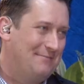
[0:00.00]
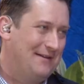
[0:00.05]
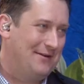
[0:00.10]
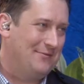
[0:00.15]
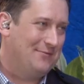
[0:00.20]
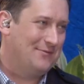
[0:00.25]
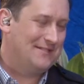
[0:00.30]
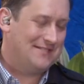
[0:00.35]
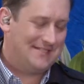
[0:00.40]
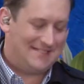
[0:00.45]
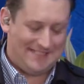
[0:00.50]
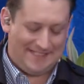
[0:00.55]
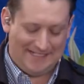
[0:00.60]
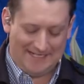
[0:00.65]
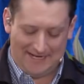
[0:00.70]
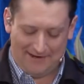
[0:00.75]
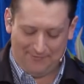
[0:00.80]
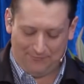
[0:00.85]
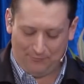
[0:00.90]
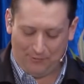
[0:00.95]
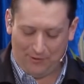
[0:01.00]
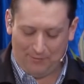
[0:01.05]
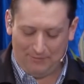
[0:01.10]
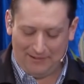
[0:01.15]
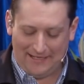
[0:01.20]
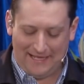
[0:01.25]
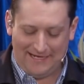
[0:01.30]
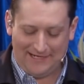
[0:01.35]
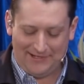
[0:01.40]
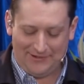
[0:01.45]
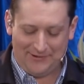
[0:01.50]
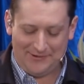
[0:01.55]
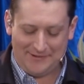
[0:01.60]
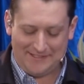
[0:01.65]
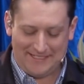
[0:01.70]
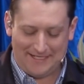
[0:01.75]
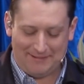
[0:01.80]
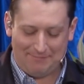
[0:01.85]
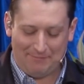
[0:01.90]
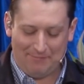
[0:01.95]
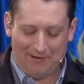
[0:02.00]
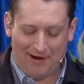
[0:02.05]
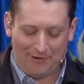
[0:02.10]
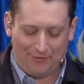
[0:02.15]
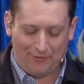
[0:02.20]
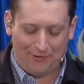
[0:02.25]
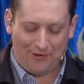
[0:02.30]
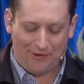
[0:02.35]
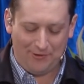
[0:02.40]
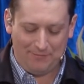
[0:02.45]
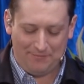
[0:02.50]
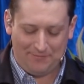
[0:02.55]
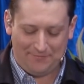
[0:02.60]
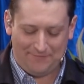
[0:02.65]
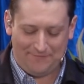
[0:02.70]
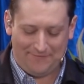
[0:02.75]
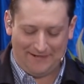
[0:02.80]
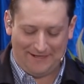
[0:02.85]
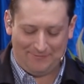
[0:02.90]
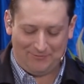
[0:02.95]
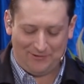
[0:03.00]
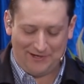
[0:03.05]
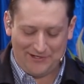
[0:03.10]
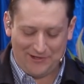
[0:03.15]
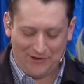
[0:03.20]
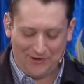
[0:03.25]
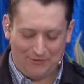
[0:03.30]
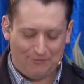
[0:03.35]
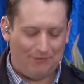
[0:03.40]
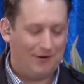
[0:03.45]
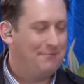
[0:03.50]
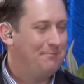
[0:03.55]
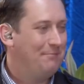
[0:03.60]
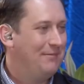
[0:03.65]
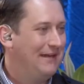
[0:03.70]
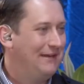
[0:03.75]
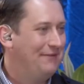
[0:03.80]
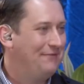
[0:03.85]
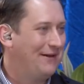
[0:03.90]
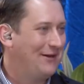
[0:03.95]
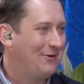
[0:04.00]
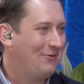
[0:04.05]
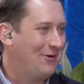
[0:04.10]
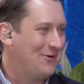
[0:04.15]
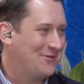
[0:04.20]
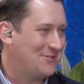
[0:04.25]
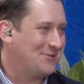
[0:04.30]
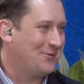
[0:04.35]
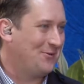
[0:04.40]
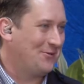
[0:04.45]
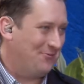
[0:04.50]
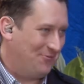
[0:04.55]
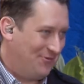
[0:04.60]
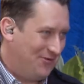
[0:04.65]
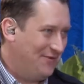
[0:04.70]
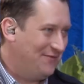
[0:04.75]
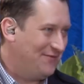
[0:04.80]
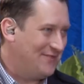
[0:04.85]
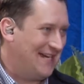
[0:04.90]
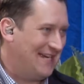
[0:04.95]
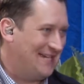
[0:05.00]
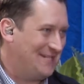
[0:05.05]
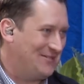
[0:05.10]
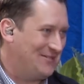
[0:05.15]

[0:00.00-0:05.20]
me was uh, Rob Lennon, who said, "I'm a microbe farmer. I don't grow beef. I grow soil." You've touched